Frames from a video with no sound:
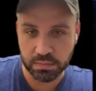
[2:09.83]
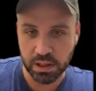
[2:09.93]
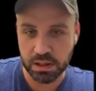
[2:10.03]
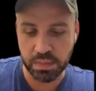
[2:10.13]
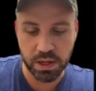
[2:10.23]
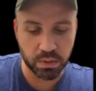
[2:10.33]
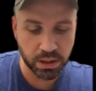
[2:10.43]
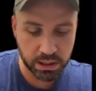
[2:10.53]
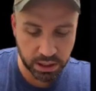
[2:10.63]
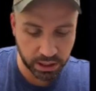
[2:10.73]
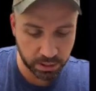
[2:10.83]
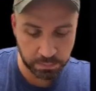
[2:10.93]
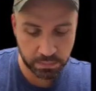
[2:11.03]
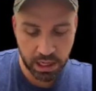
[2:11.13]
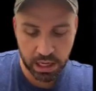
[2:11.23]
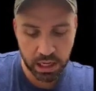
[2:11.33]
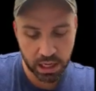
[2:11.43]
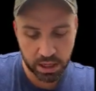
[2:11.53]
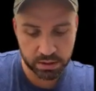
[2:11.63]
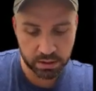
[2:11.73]
speedrun team.
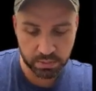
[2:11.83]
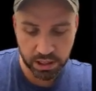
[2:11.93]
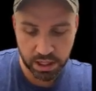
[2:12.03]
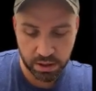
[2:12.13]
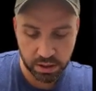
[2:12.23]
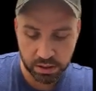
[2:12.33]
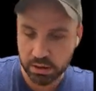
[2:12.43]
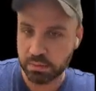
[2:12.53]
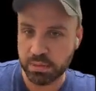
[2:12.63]
Some of the gear on some of